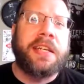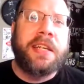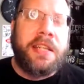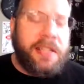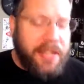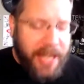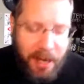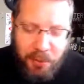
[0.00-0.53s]

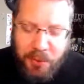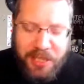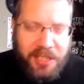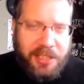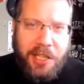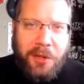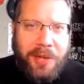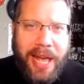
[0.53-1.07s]
that we could
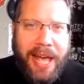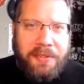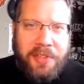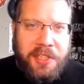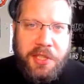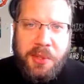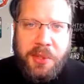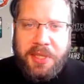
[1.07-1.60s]
go live in the
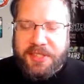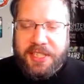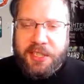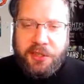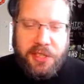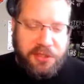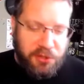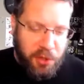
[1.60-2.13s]
QLZ
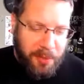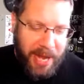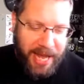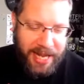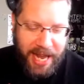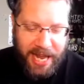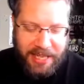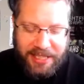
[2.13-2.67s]
Green Room
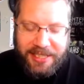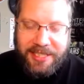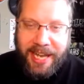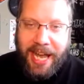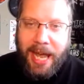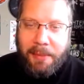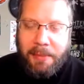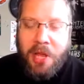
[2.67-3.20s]
at any
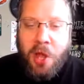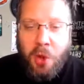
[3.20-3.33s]
time.